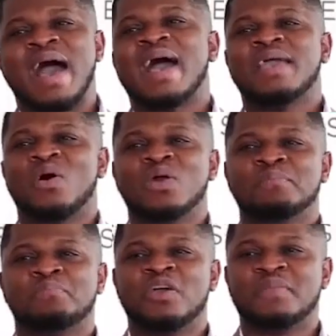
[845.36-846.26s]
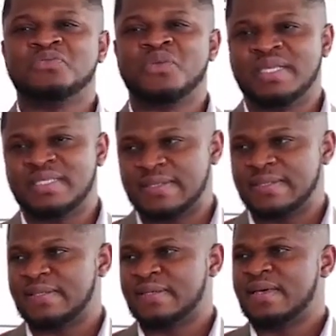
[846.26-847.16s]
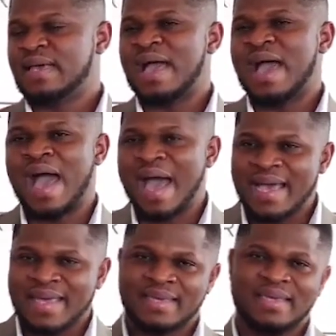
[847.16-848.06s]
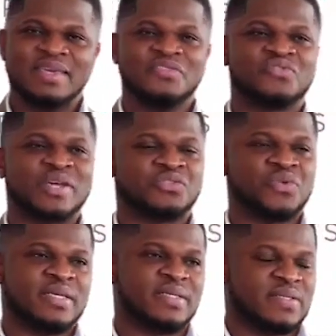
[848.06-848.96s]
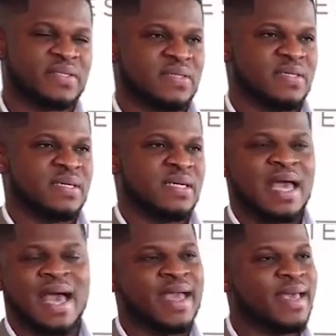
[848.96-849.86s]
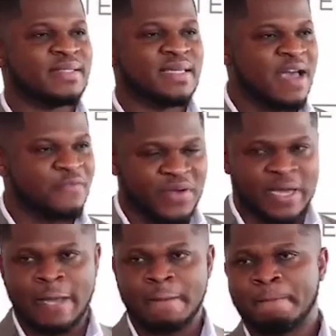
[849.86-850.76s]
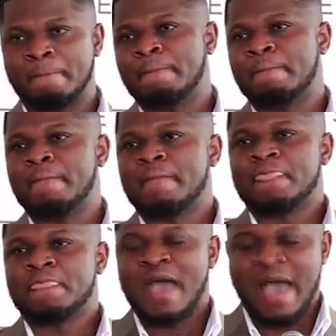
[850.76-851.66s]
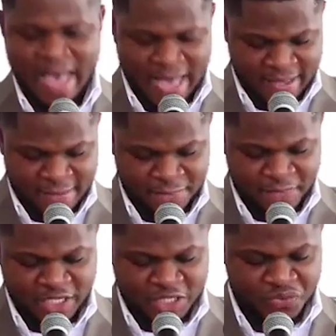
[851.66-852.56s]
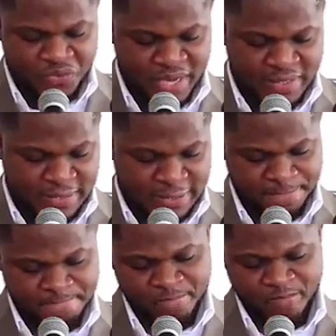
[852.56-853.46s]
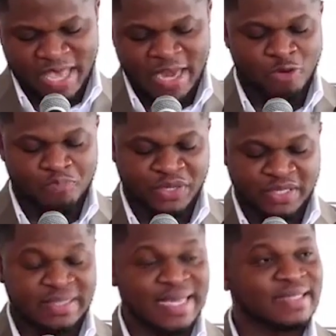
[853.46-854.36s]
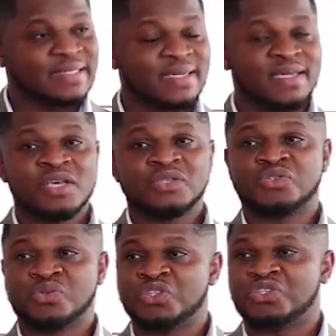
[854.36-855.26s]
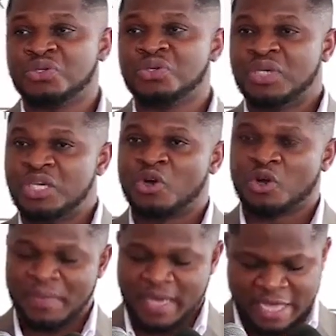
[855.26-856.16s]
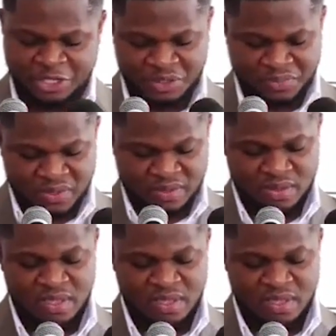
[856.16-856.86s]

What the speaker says: high unemployment rate, high interest rates, the highest in Africa, high inflation rates, and unprecedented socio-economic hardships.